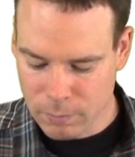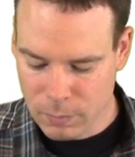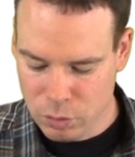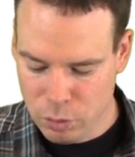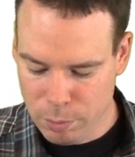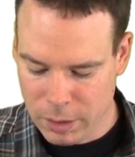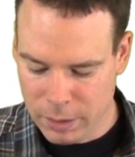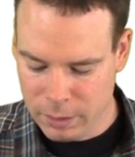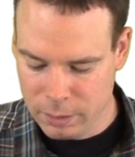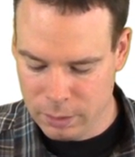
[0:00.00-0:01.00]
2
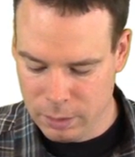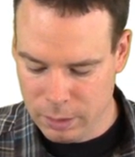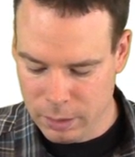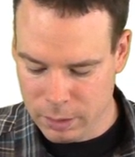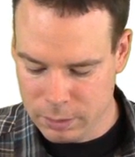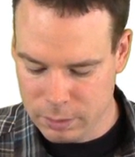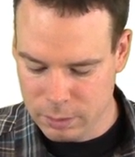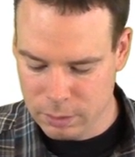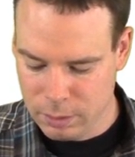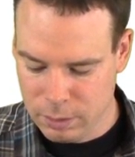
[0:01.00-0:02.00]
pi x
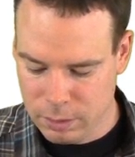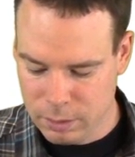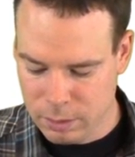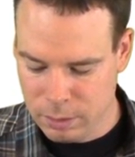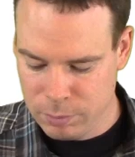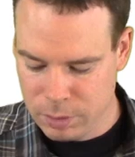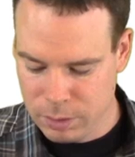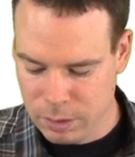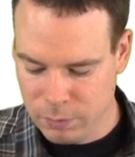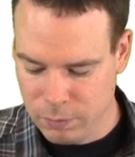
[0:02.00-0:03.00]
times
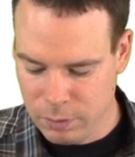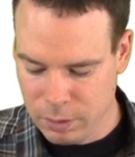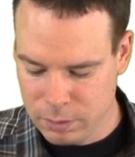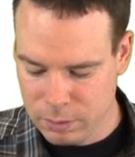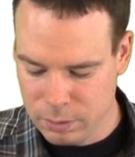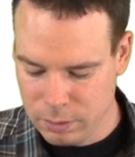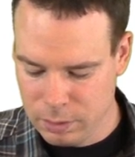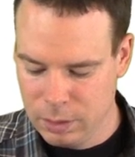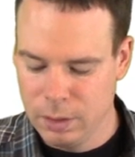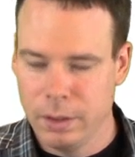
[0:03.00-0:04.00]
f of x.
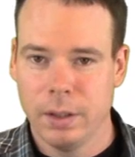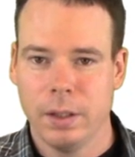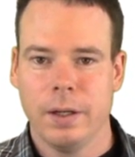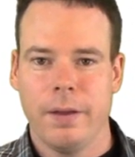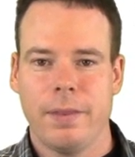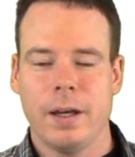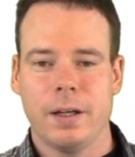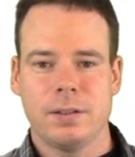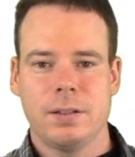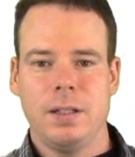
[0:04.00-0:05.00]

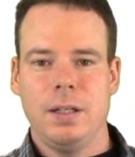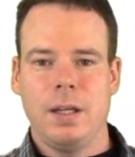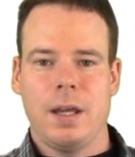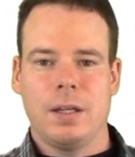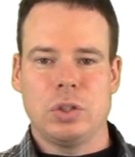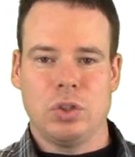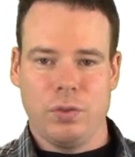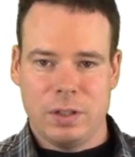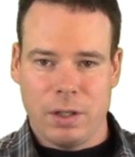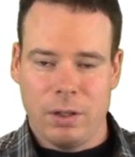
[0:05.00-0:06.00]
That's the
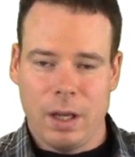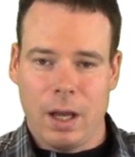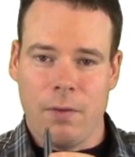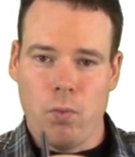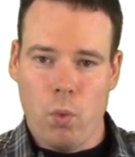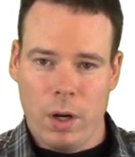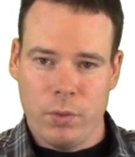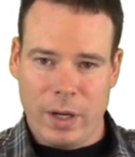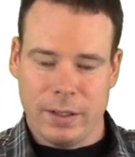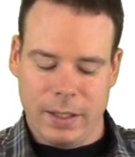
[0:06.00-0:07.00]
surface area of one
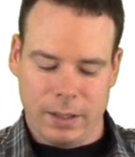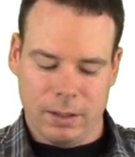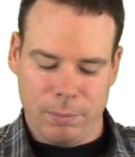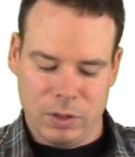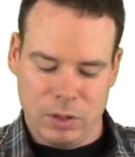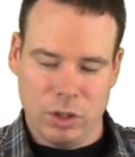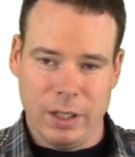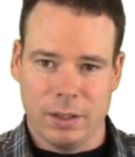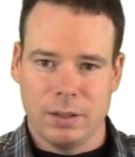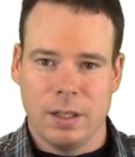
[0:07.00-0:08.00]
rectangle at position
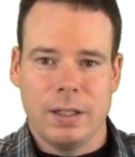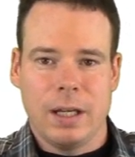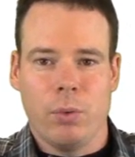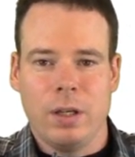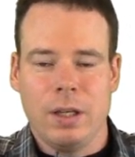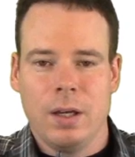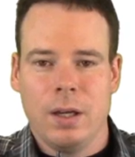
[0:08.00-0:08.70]
x. Now we